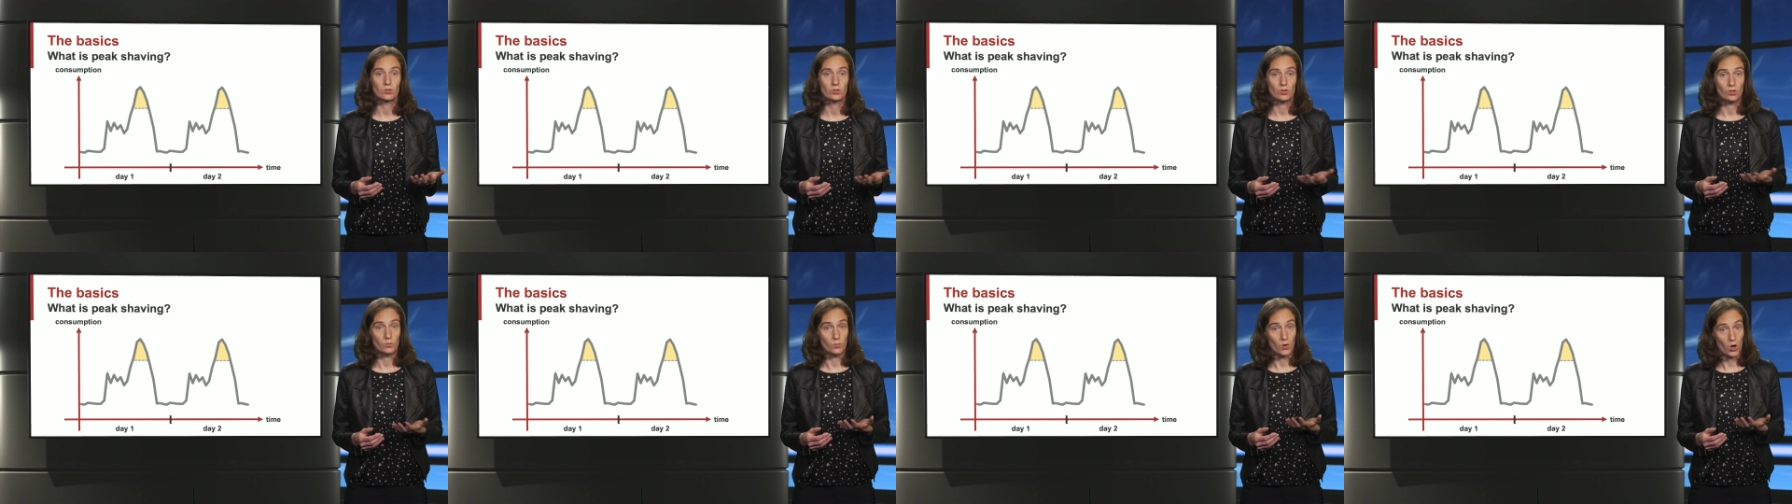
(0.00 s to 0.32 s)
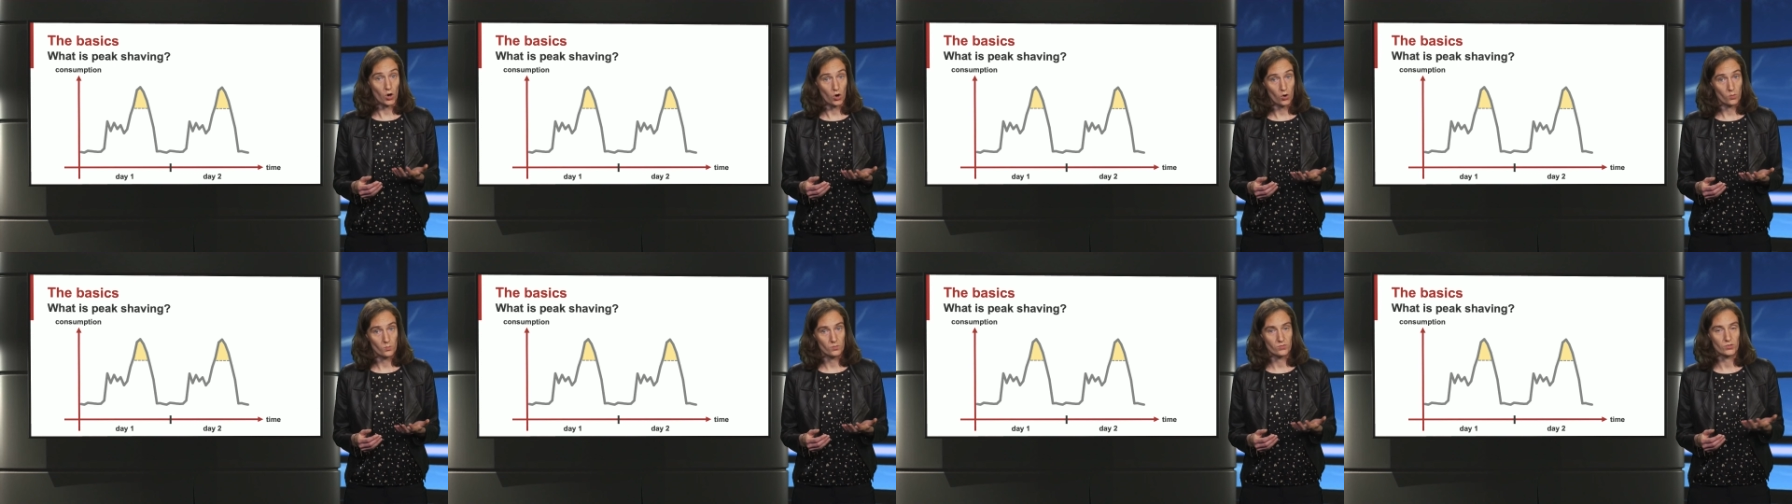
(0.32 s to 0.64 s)
come
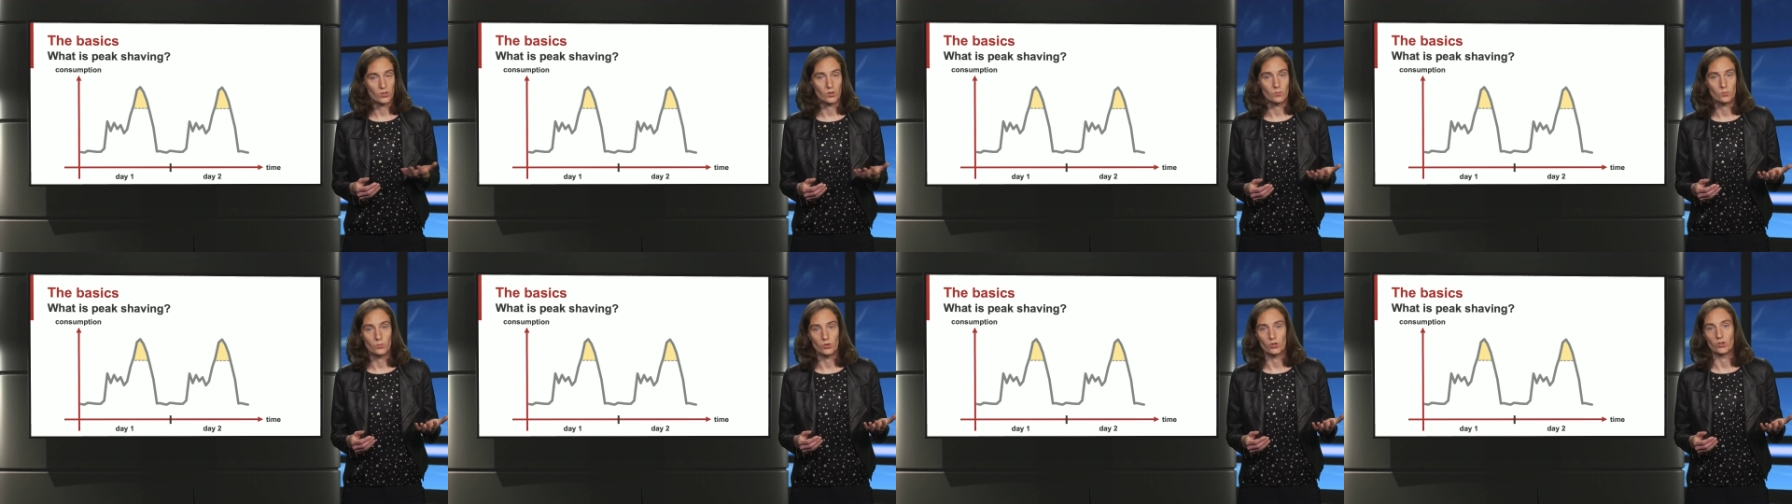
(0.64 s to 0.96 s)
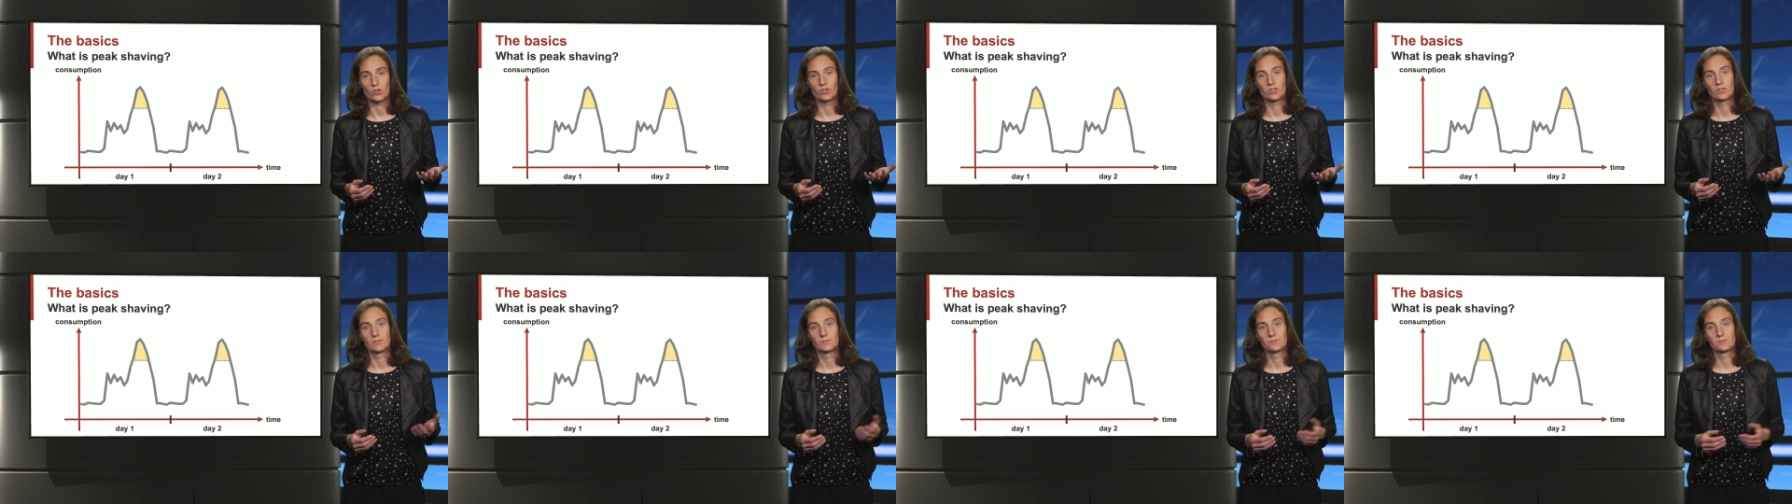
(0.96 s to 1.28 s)
home from
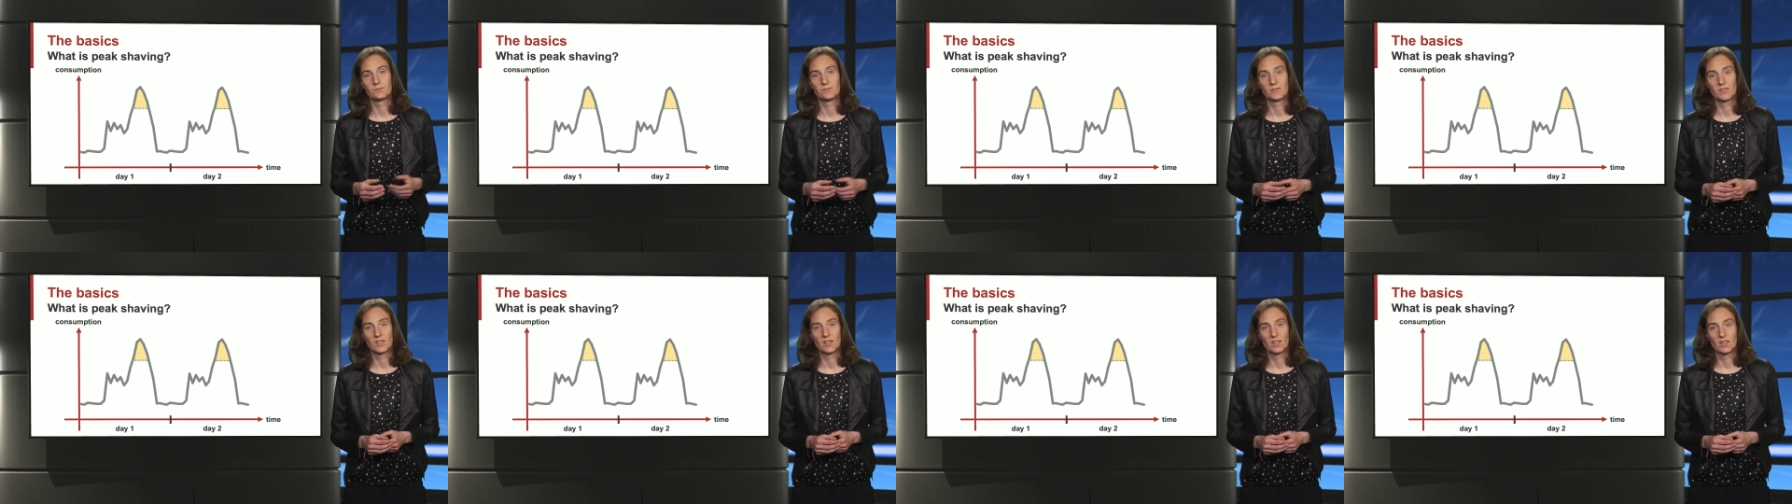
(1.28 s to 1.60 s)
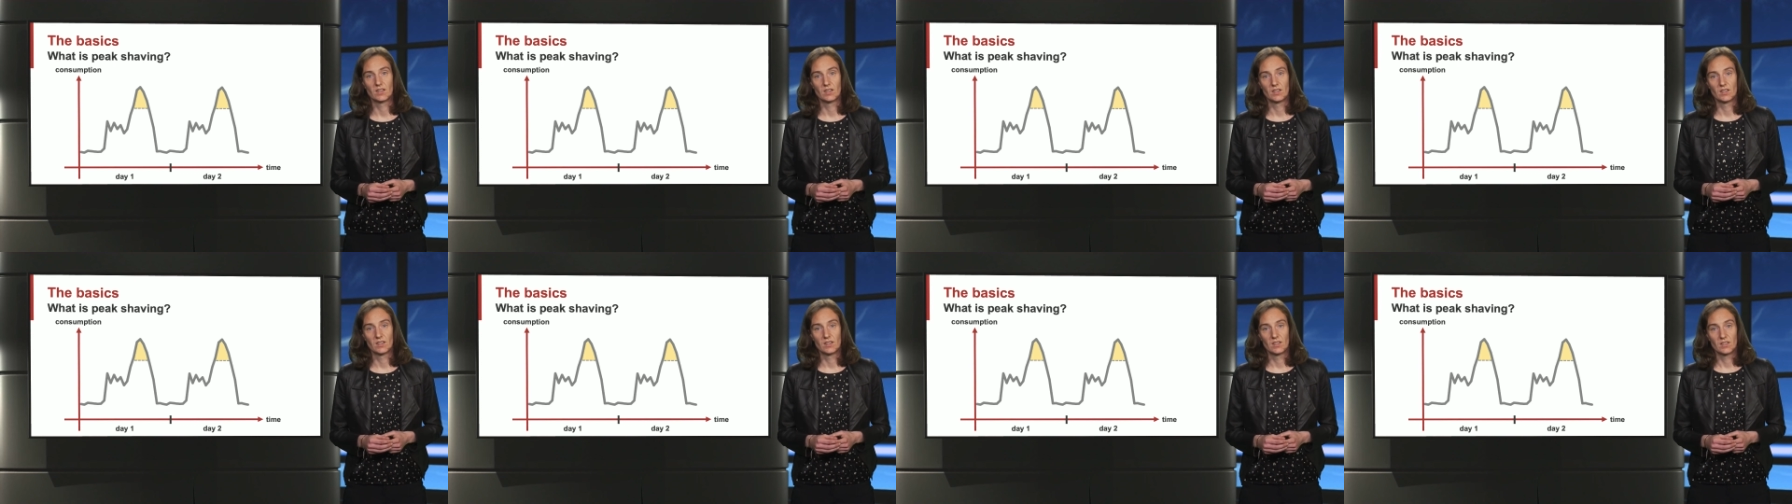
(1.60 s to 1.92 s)
work.
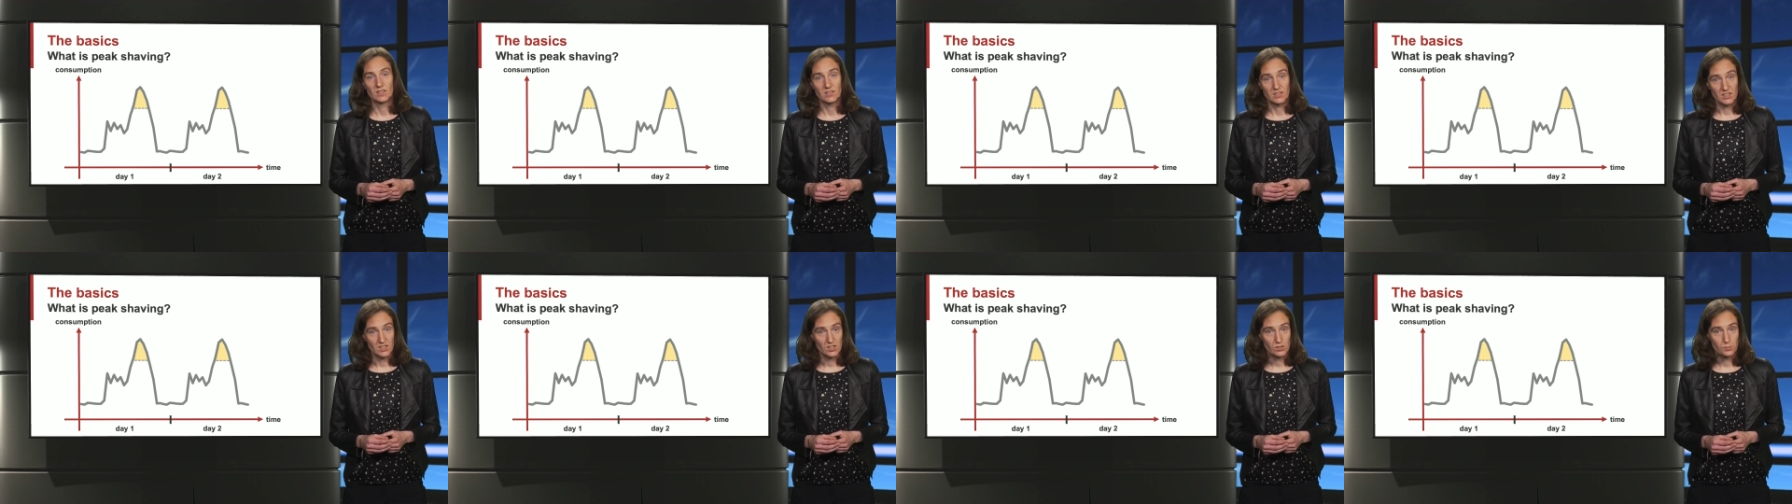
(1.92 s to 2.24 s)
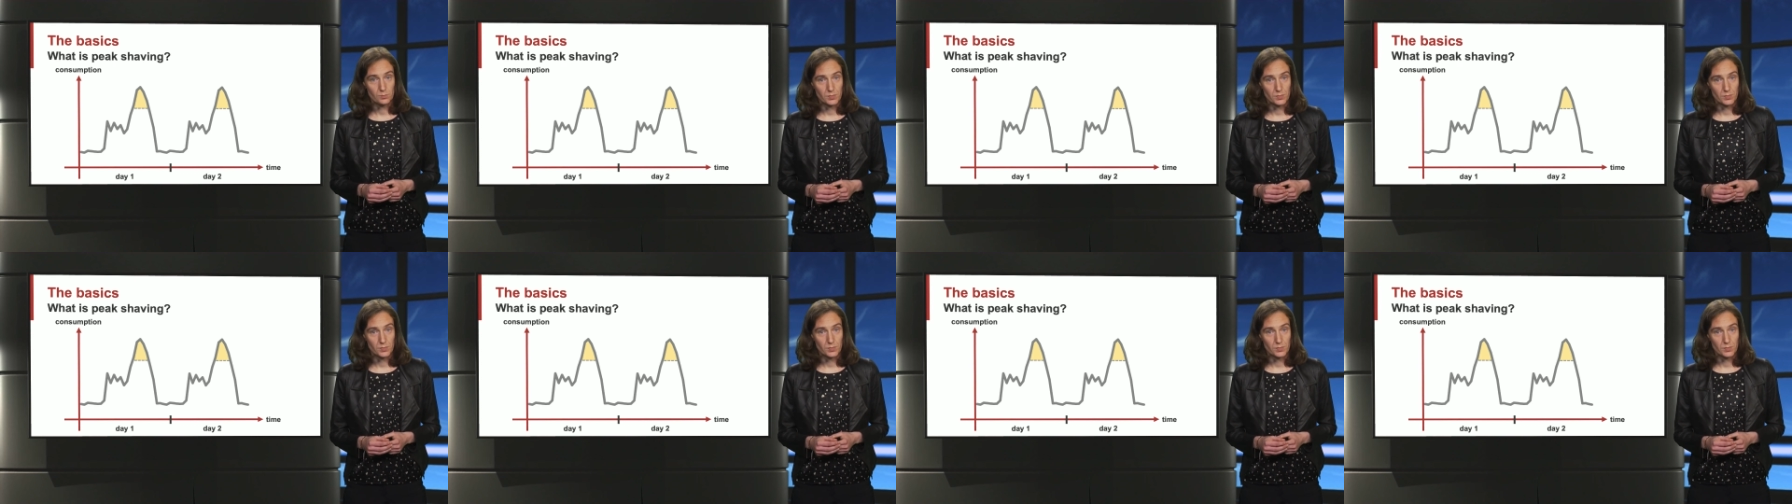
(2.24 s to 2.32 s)
This